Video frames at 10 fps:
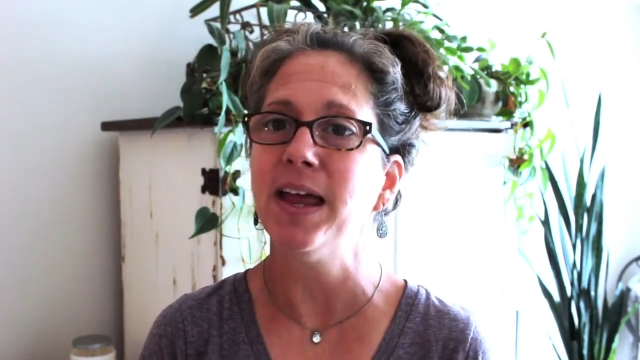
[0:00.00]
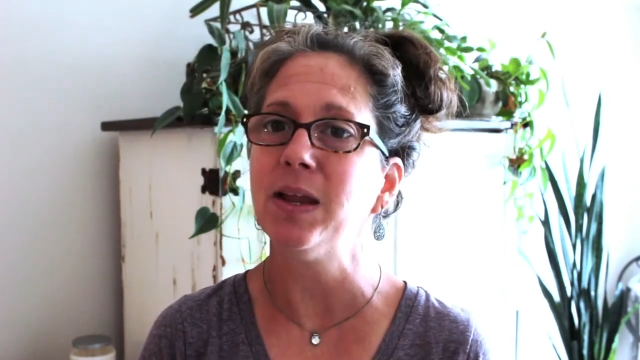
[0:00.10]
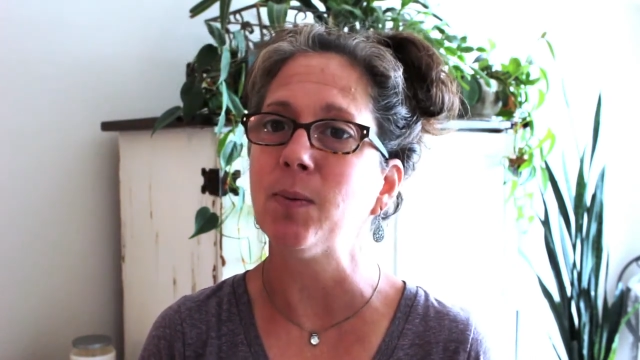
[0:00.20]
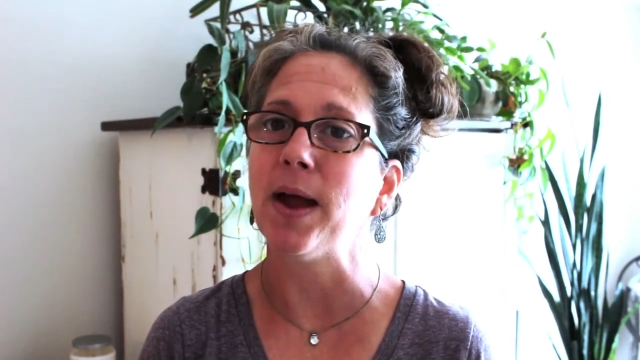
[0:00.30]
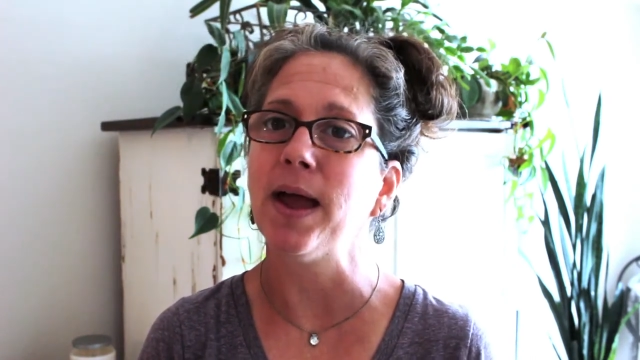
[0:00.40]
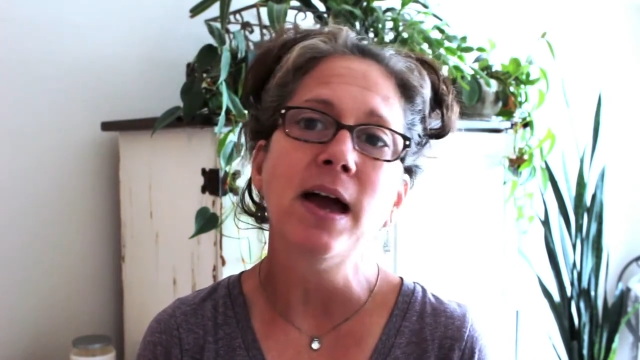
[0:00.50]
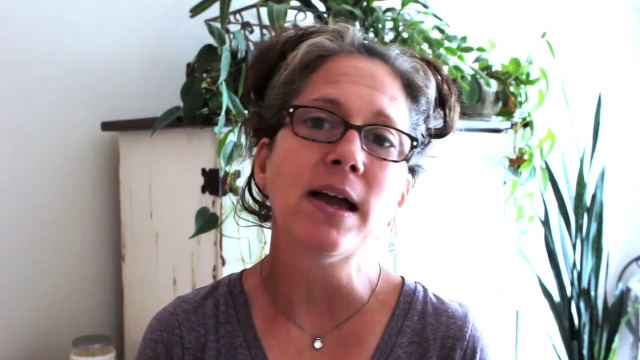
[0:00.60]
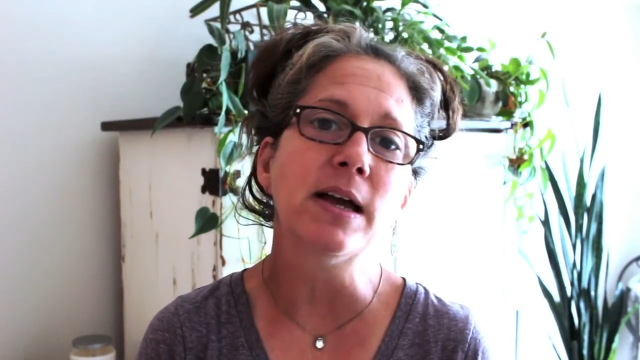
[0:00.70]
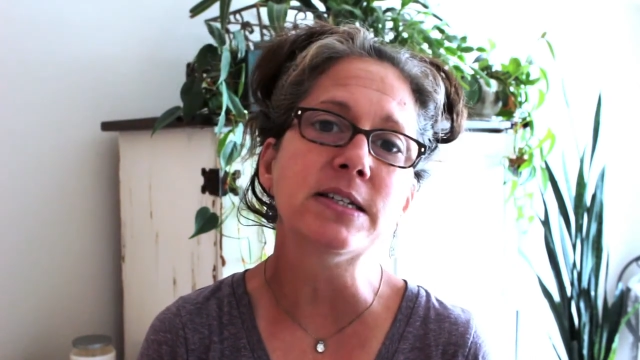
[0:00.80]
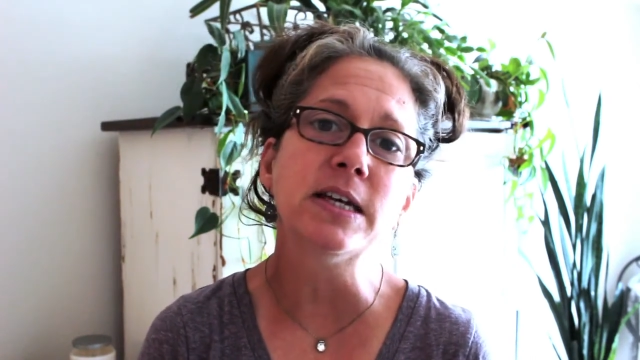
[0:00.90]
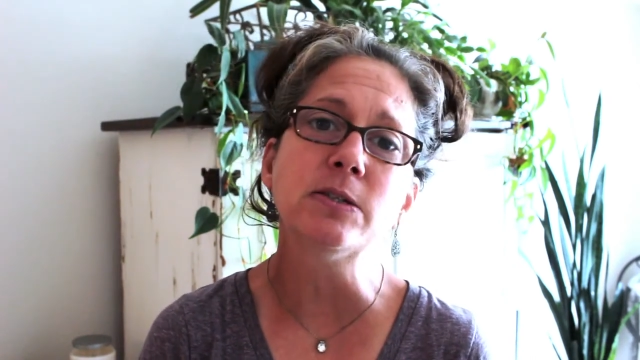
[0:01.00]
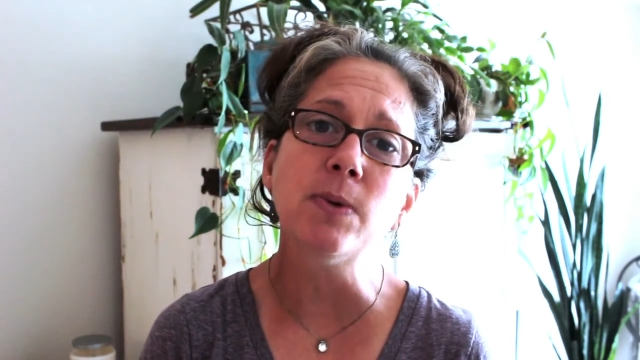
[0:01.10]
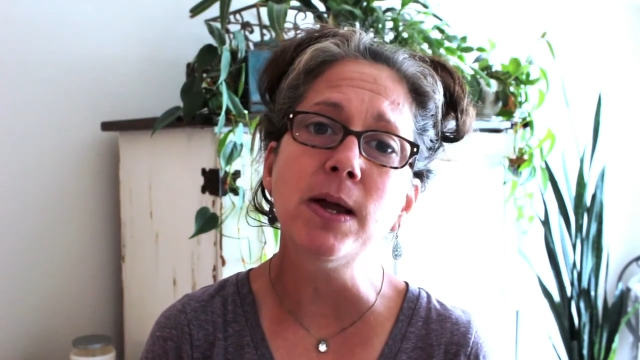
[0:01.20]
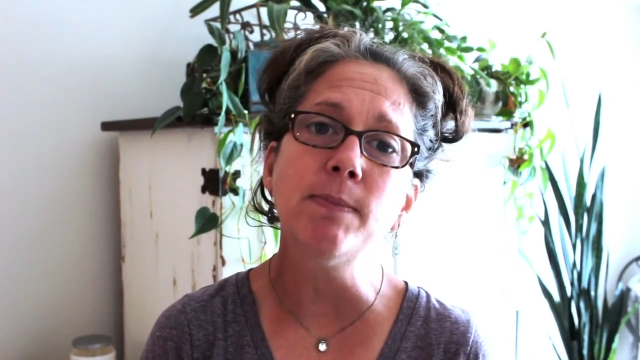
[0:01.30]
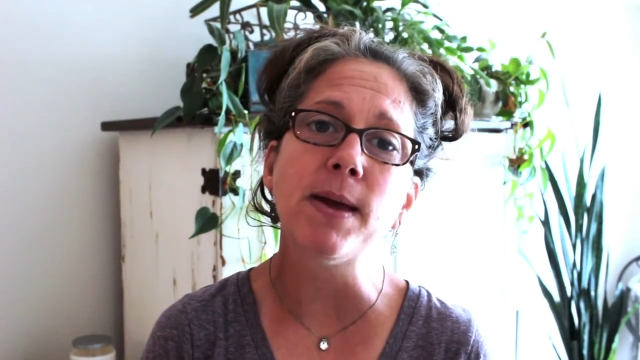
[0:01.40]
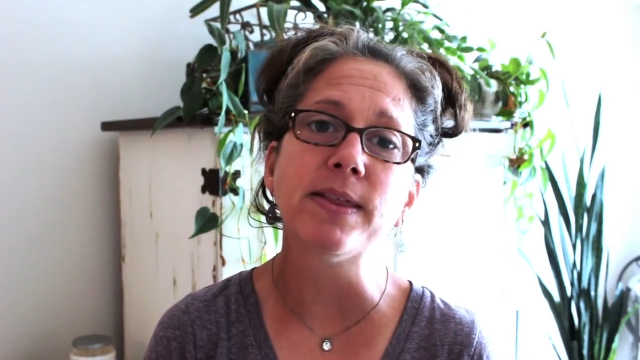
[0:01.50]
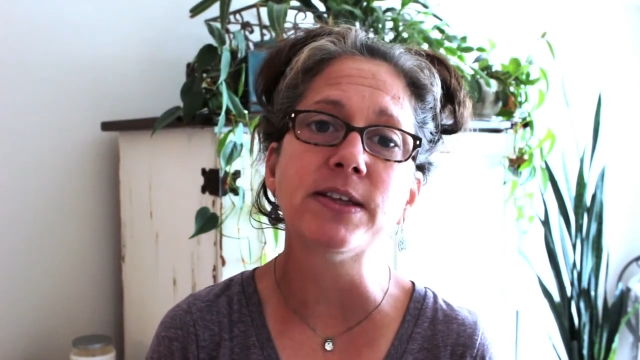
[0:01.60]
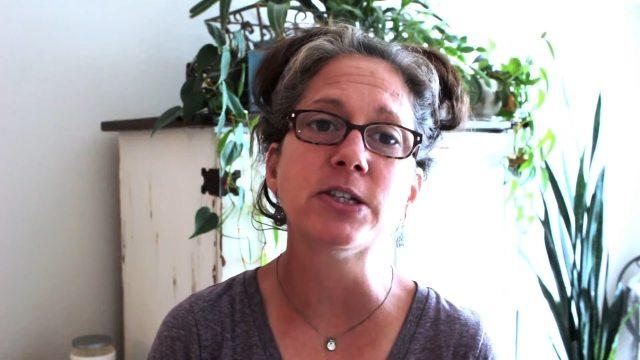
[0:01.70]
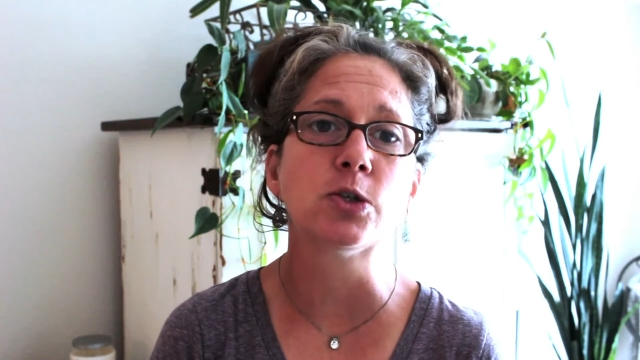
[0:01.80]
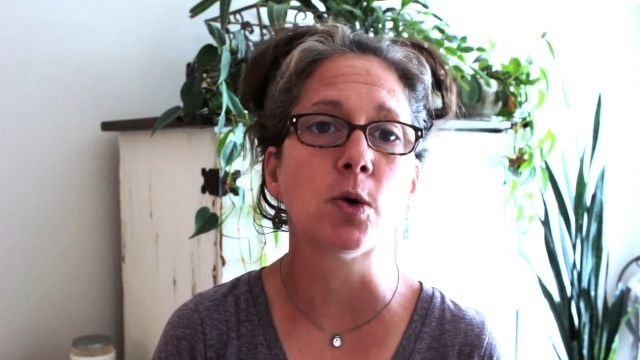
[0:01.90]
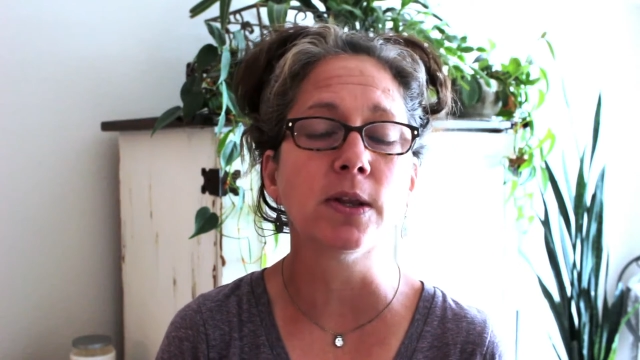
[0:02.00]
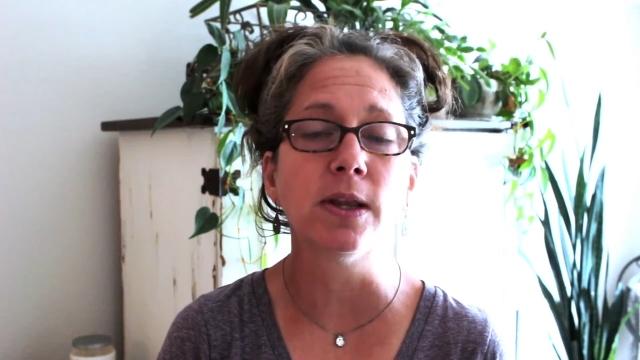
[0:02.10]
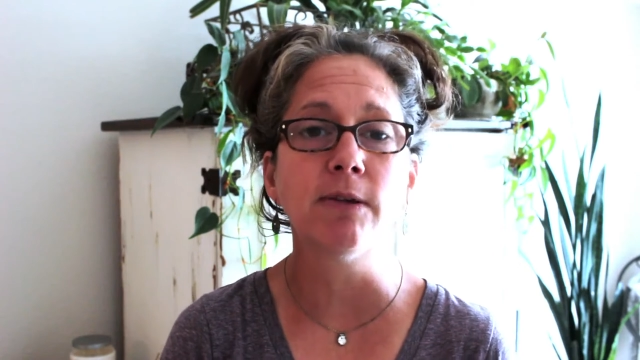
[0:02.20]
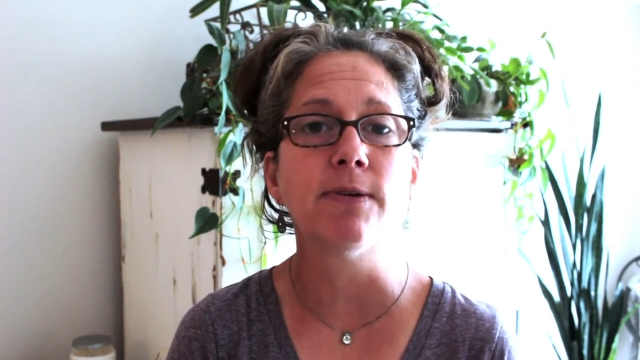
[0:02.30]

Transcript: Anyway, guys, I just wanted to make this short little